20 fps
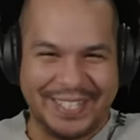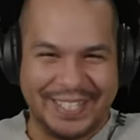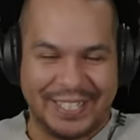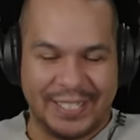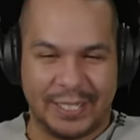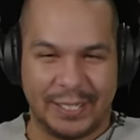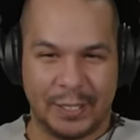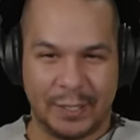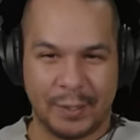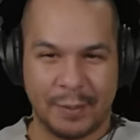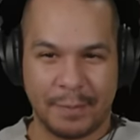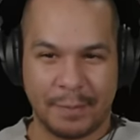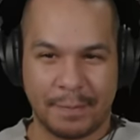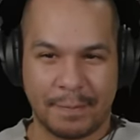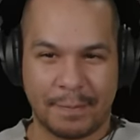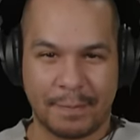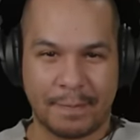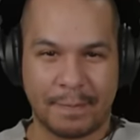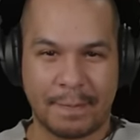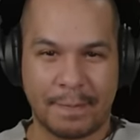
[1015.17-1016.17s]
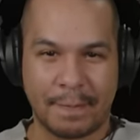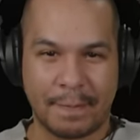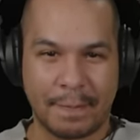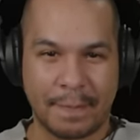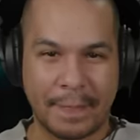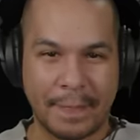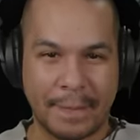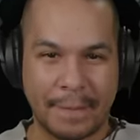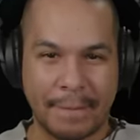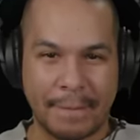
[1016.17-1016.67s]

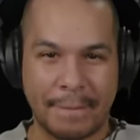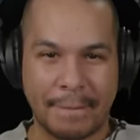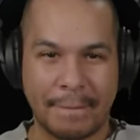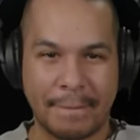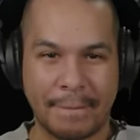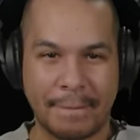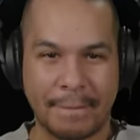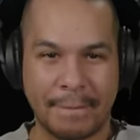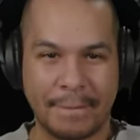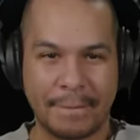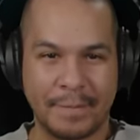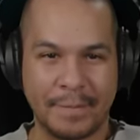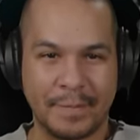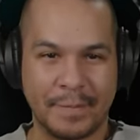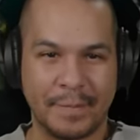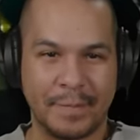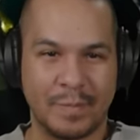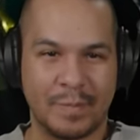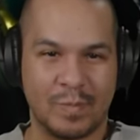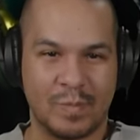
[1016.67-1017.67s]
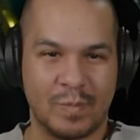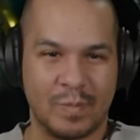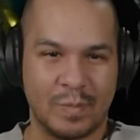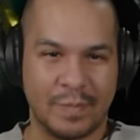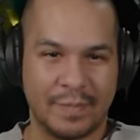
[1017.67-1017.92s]
No words are spoken by the person on screen.